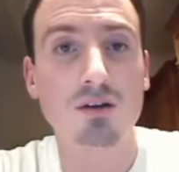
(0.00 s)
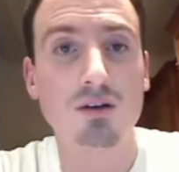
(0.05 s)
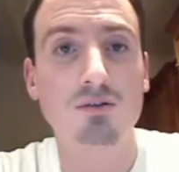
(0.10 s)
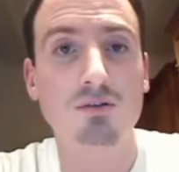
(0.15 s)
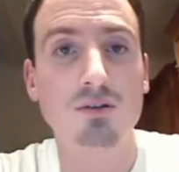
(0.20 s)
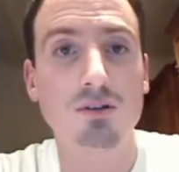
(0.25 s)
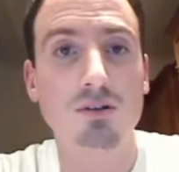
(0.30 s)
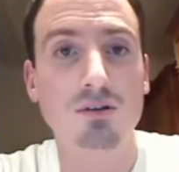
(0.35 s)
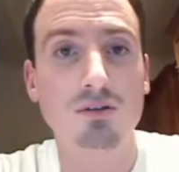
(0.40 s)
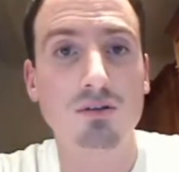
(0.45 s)

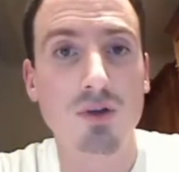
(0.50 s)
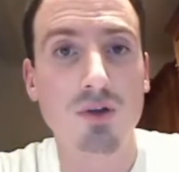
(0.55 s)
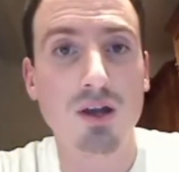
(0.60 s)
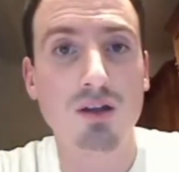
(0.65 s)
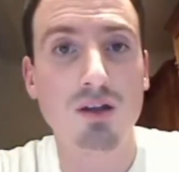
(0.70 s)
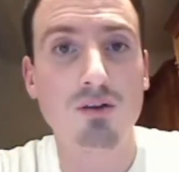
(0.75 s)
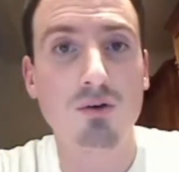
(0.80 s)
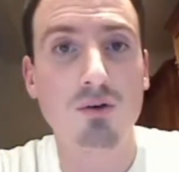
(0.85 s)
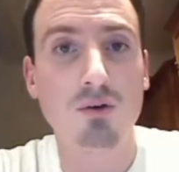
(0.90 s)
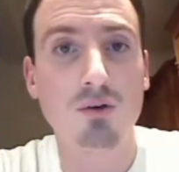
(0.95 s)
with a
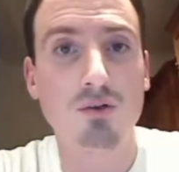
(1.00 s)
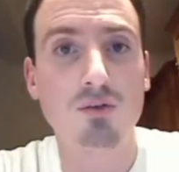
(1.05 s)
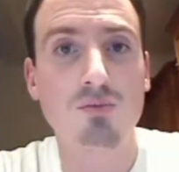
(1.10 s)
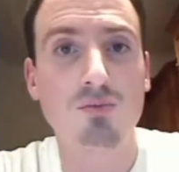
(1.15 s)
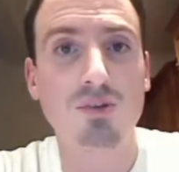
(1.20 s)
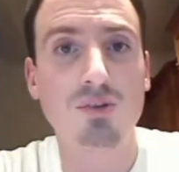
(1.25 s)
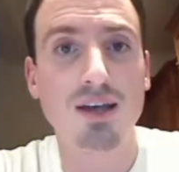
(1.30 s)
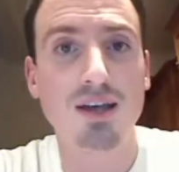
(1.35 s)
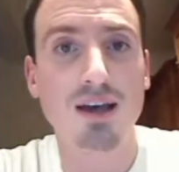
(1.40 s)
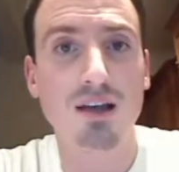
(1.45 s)
great core group
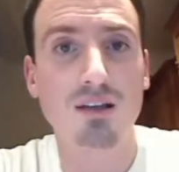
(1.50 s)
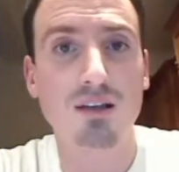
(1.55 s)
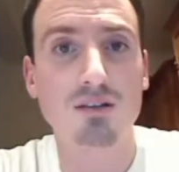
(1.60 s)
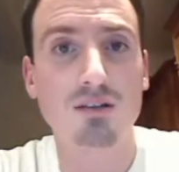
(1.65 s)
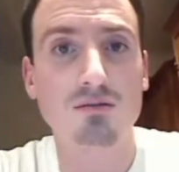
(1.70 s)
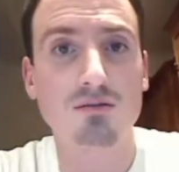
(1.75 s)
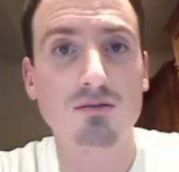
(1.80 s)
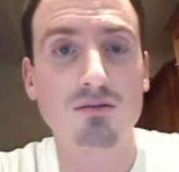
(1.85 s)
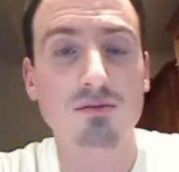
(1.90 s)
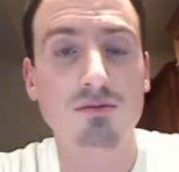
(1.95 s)
of
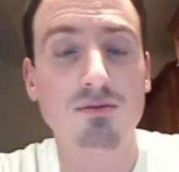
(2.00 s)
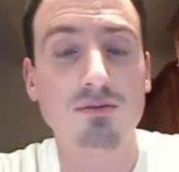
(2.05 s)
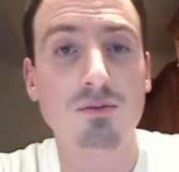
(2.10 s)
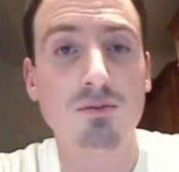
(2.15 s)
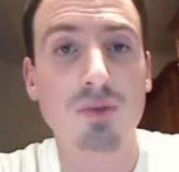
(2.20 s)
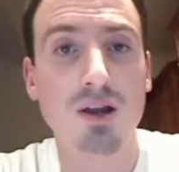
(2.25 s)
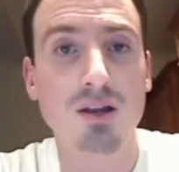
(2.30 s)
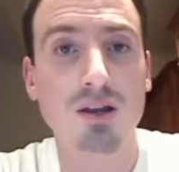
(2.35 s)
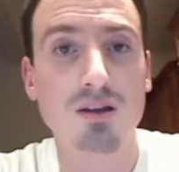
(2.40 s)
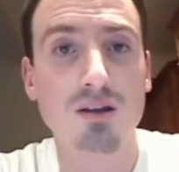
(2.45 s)
talent for
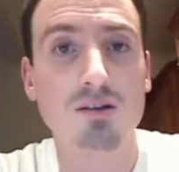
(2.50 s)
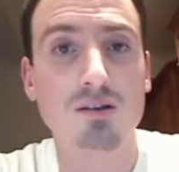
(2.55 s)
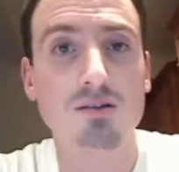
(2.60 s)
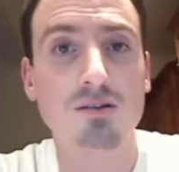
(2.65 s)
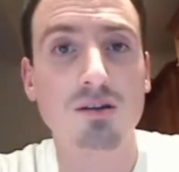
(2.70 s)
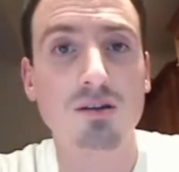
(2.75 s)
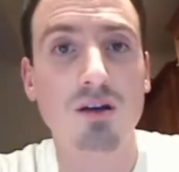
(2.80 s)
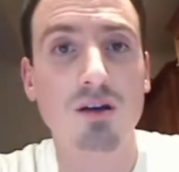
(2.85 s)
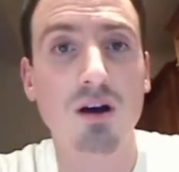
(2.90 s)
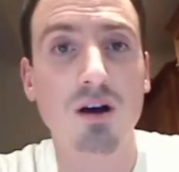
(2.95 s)
many years
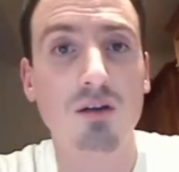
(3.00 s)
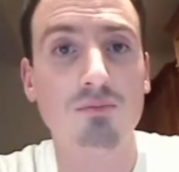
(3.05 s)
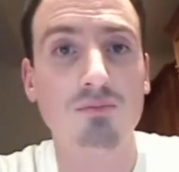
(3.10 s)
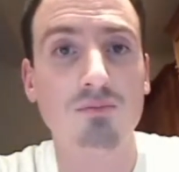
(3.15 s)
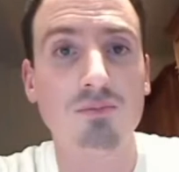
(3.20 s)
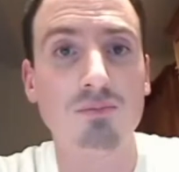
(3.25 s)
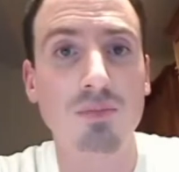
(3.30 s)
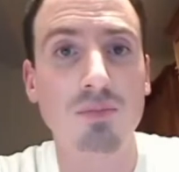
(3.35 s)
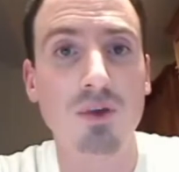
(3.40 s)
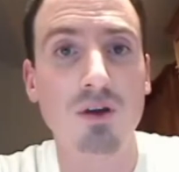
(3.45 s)
to come,
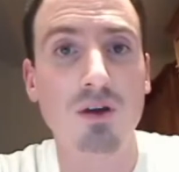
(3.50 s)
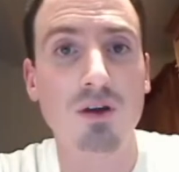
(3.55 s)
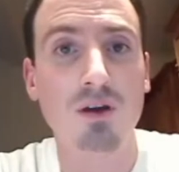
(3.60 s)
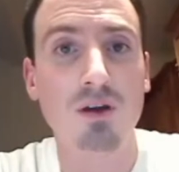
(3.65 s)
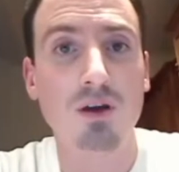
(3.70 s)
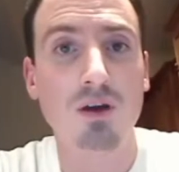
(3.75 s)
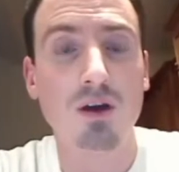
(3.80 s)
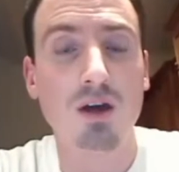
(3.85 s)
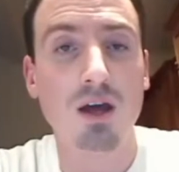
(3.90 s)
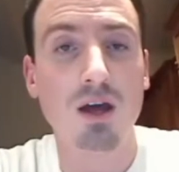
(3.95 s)

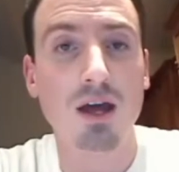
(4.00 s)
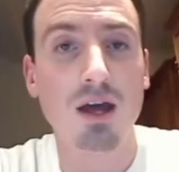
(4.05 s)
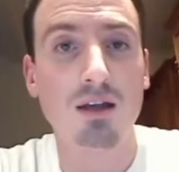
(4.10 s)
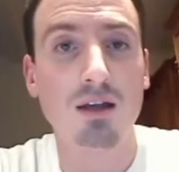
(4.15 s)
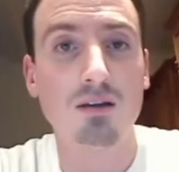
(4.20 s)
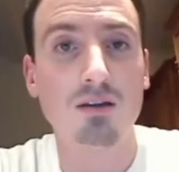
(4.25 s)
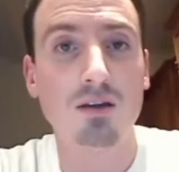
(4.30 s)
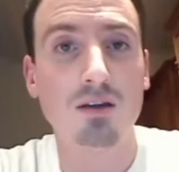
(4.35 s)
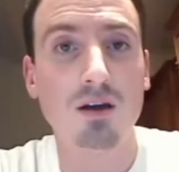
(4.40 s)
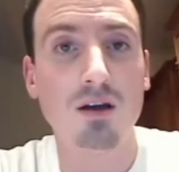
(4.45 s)

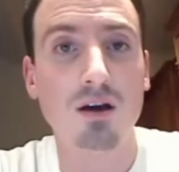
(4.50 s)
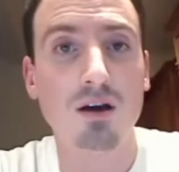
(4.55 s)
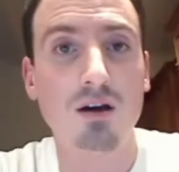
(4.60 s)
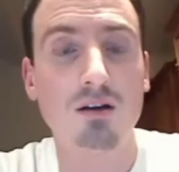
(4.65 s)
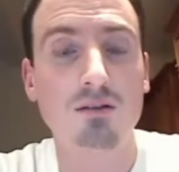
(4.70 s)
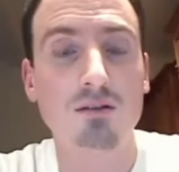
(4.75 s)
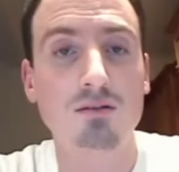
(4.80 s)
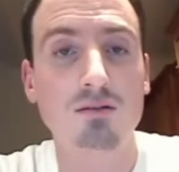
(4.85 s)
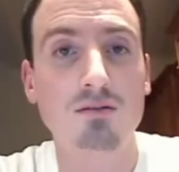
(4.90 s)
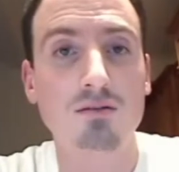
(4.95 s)
and
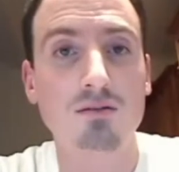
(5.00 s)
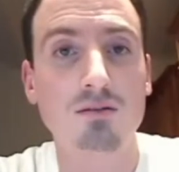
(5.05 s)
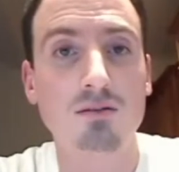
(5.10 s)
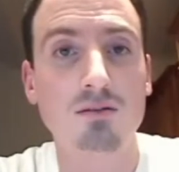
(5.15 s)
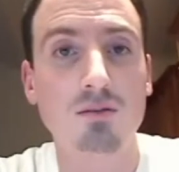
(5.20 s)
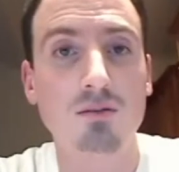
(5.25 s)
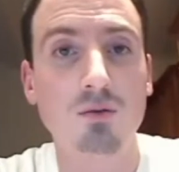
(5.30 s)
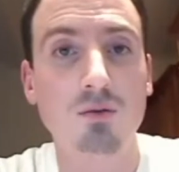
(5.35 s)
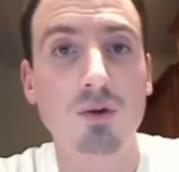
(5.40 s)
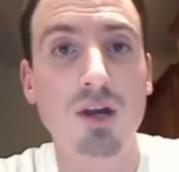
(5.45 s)

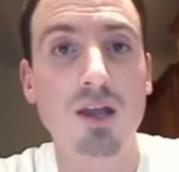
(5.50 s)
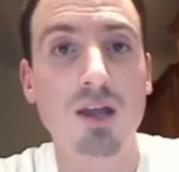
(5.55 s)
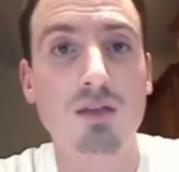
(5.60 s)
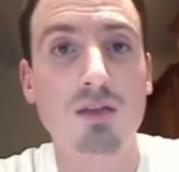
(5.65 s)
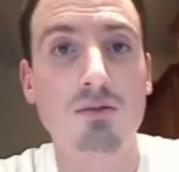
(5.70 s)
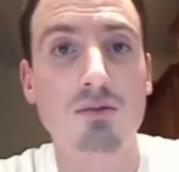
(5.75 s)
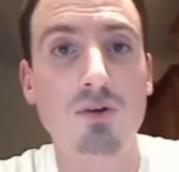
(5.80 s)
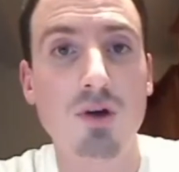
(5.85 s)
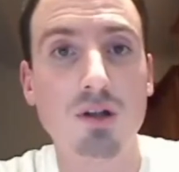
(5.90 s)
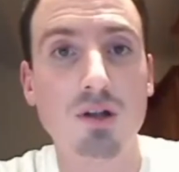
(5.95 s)
we'll get
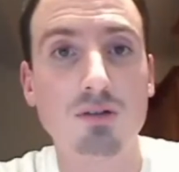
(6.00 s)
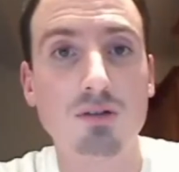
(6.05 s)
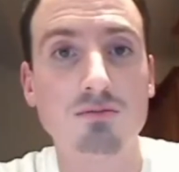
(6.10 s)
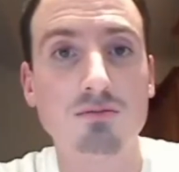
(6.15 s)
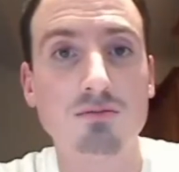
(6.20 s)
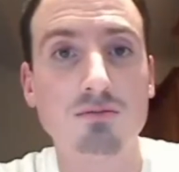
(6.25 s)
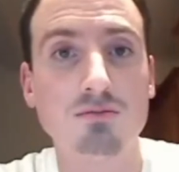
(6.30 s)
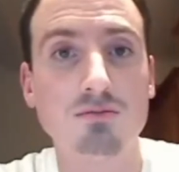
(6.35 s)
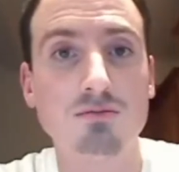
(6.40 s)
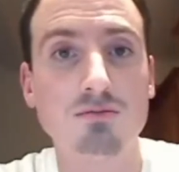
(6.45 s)
through it.
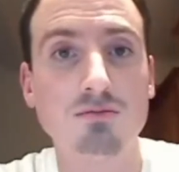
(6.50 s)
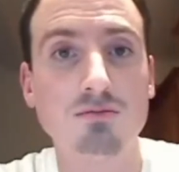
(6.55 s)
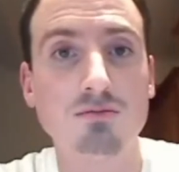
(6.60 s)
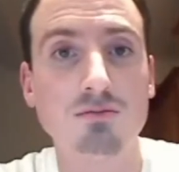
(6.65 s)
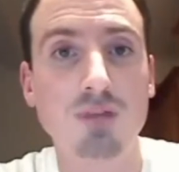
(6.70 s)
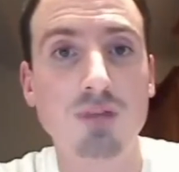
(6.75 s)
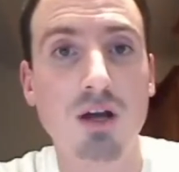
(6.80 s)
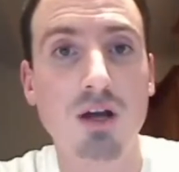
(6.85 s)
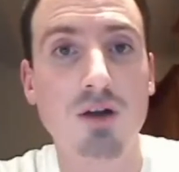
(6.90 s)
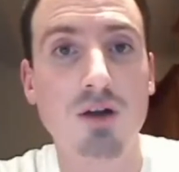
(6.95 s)

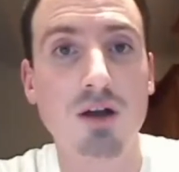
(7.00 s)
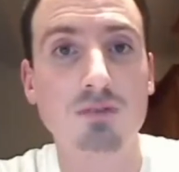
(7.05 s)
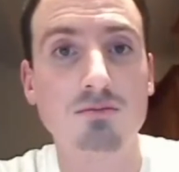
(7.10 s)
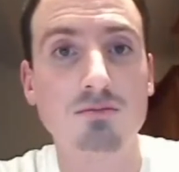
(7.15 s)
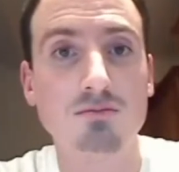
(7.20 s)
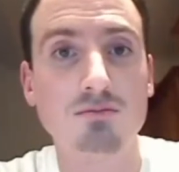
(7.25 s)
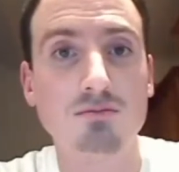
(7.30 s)
All right?